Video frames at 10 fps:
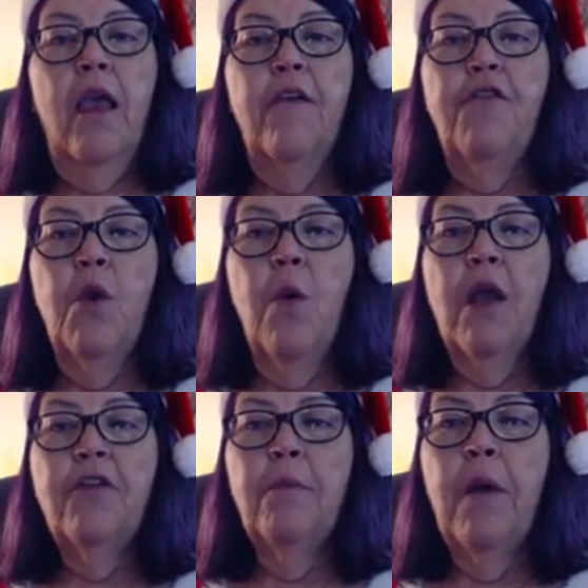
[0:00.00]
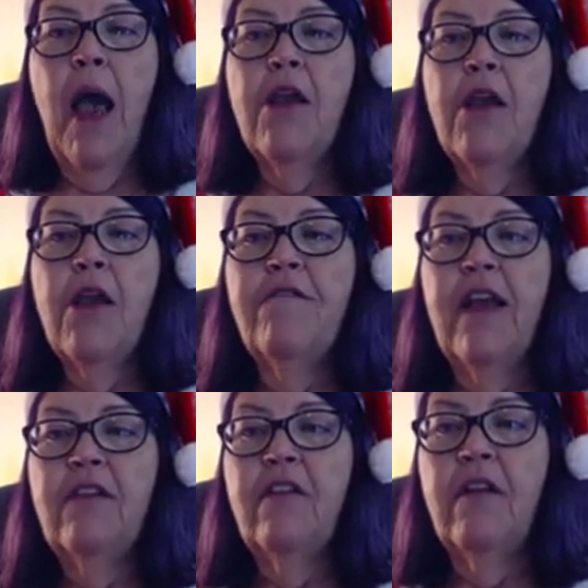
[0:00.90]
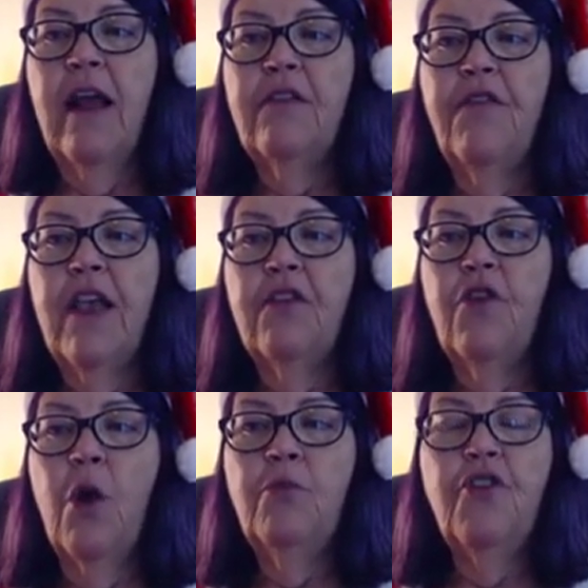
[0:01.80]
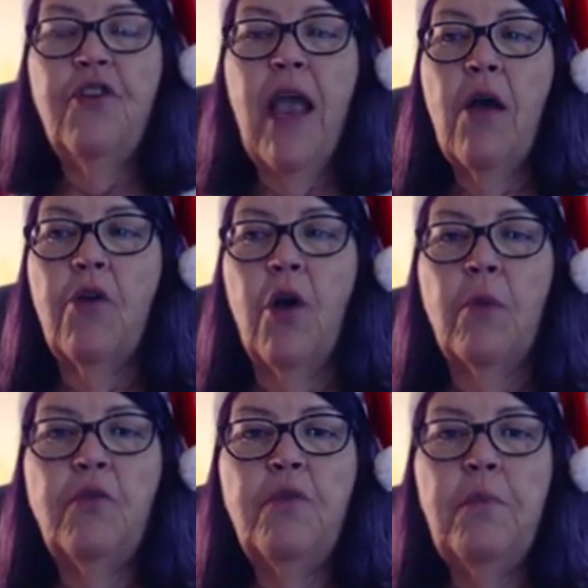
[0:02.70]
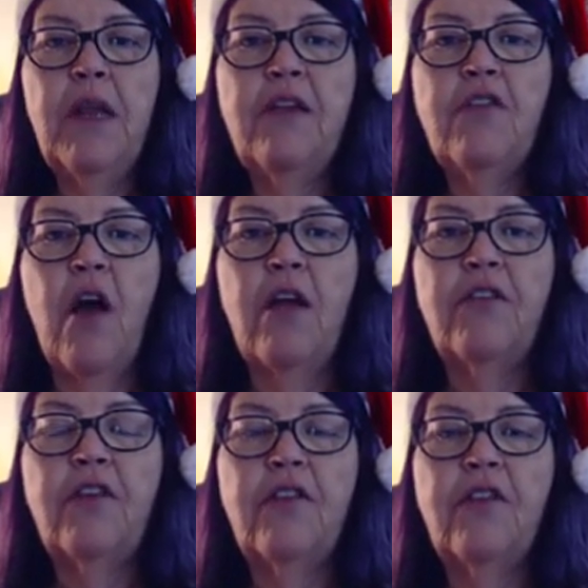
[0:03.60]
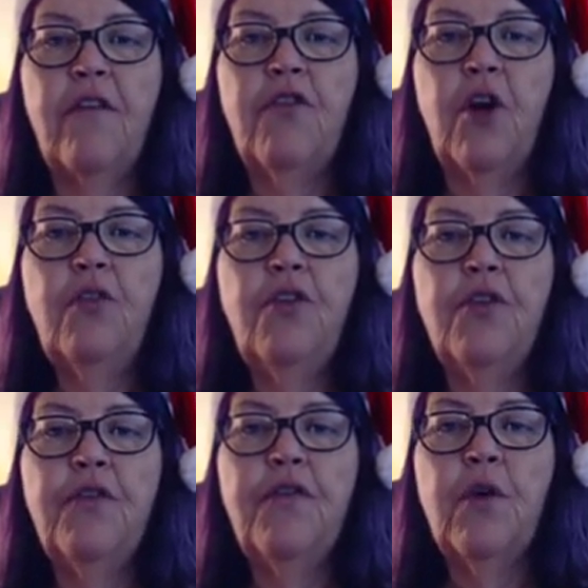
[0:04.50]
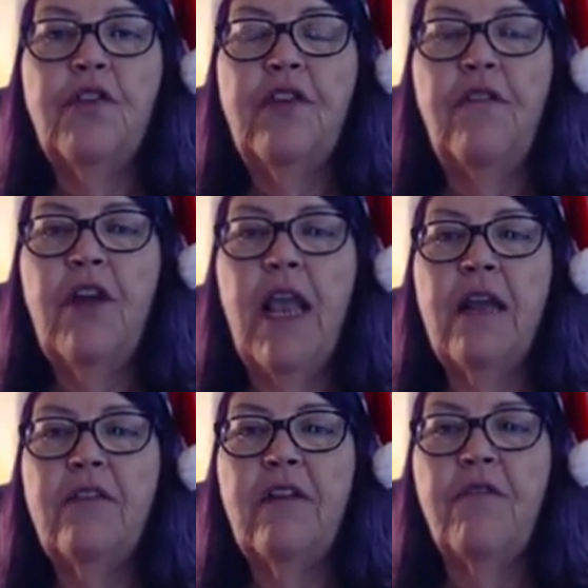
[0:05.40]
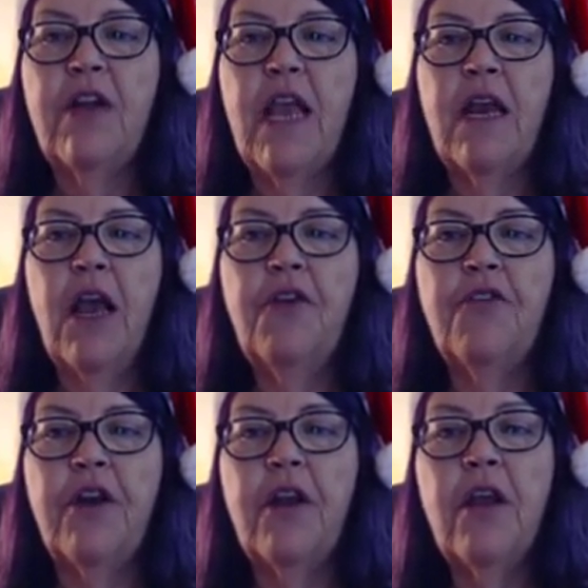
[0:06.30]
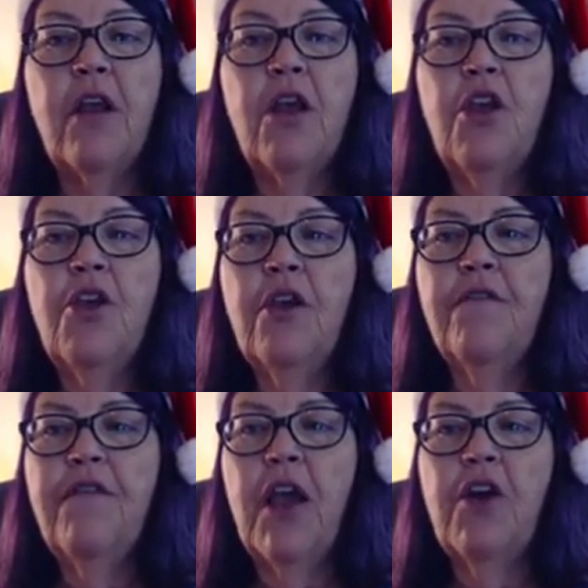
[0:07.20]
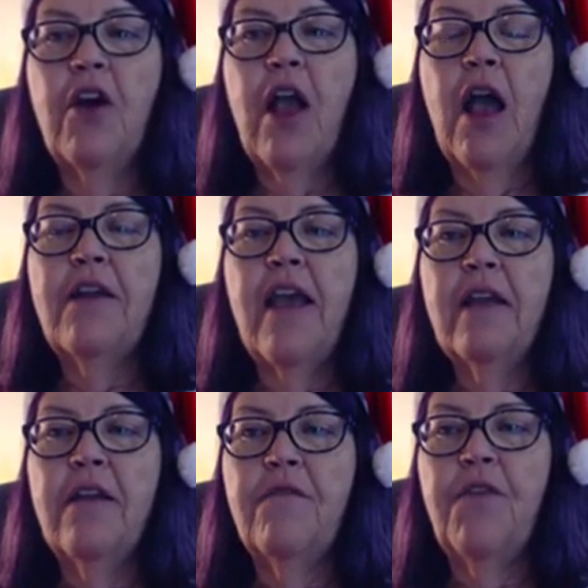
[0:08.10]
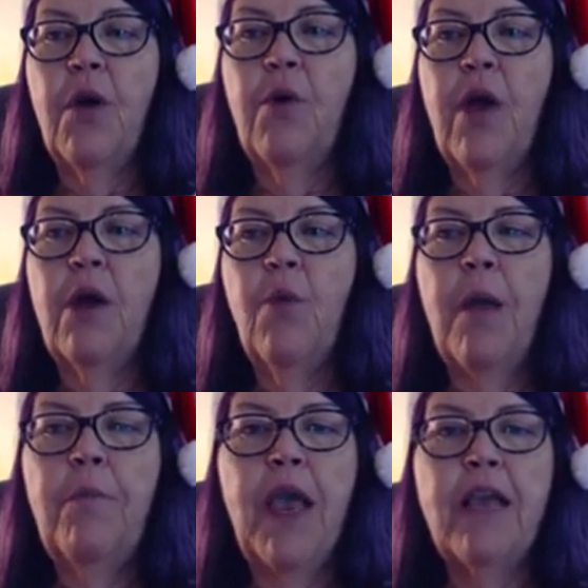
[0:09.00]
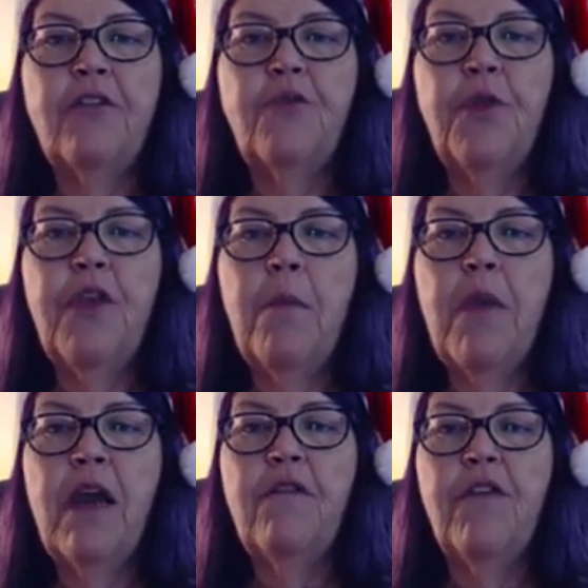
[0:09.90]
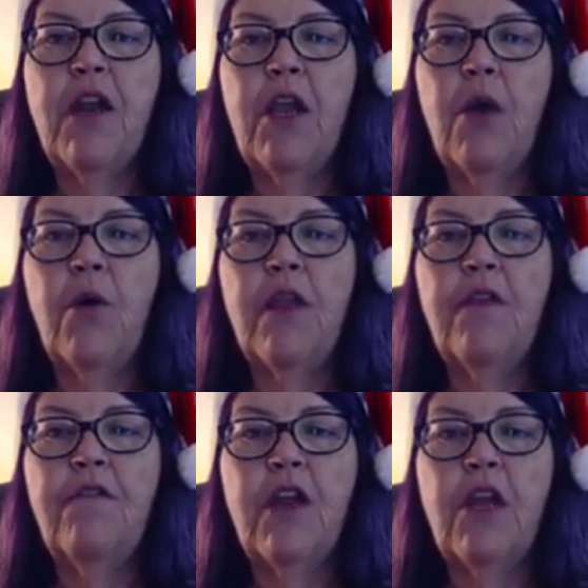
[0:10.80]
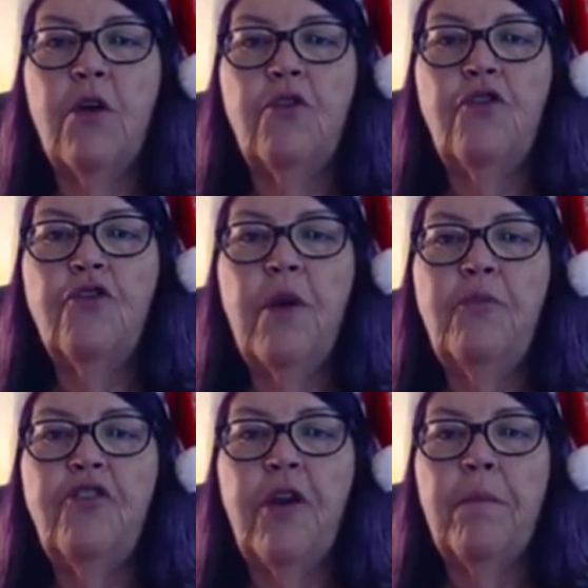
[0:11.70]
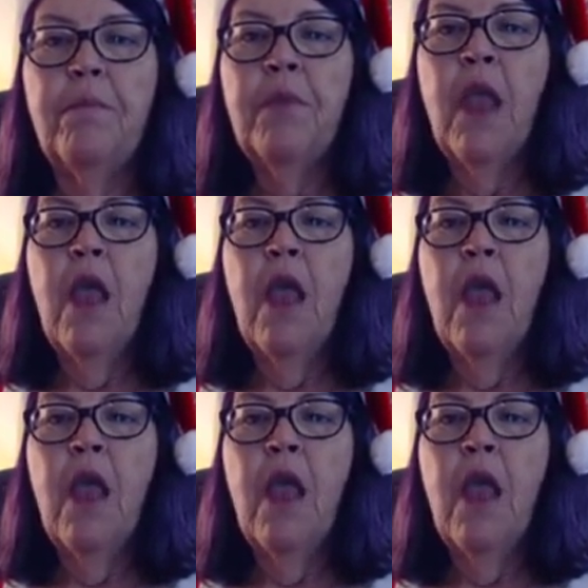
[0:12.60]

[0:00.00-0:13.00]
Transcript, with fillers: If you want to buy or invest in Las Vegas homes or townhomes, please call us at 702 478 7800. You can find our contact info and webpage with the embedded video in the video description.